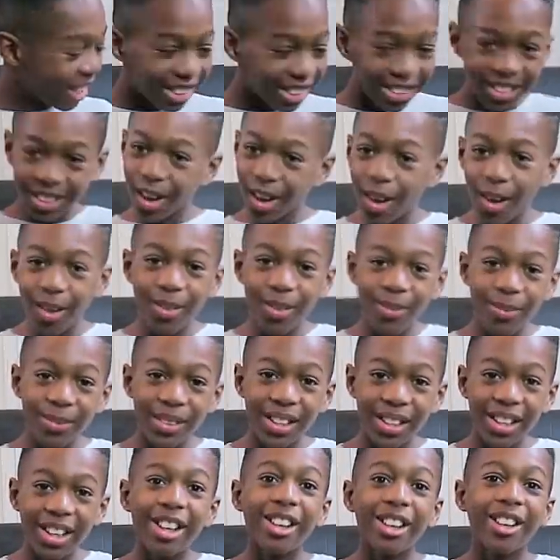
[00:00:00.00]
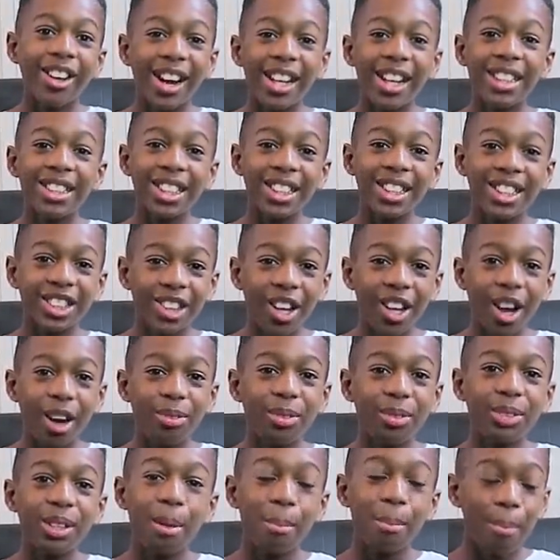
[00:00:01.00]
So guys, let's
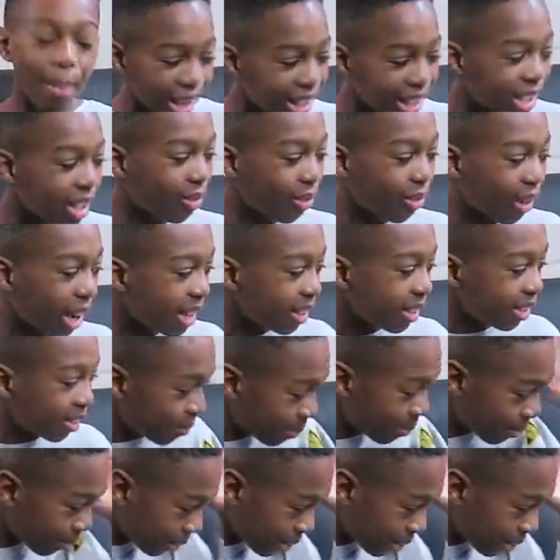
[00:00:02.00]
start with the main event,